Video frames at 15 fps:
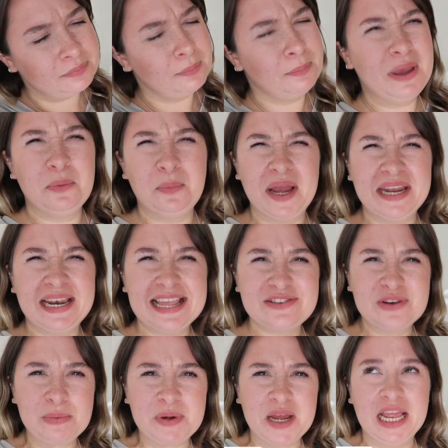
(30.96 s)
Bit weird, let's
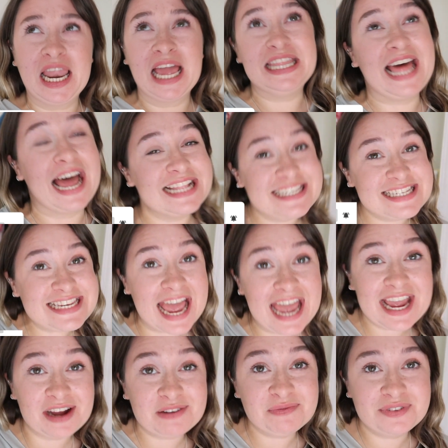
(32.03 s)
not put it like that.
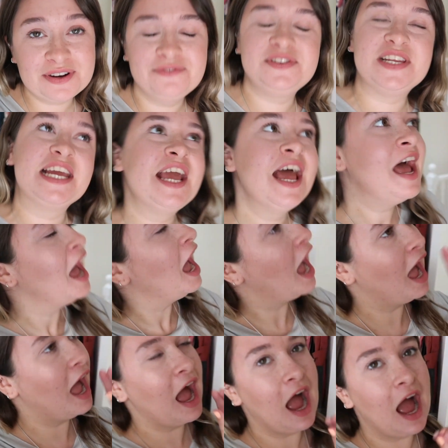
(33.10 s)
Today I'm thrifting
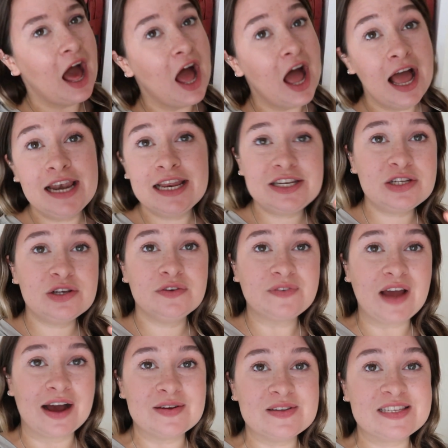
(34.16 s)
early
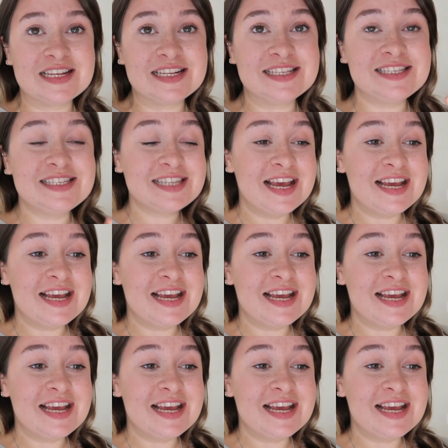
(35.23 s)
2000s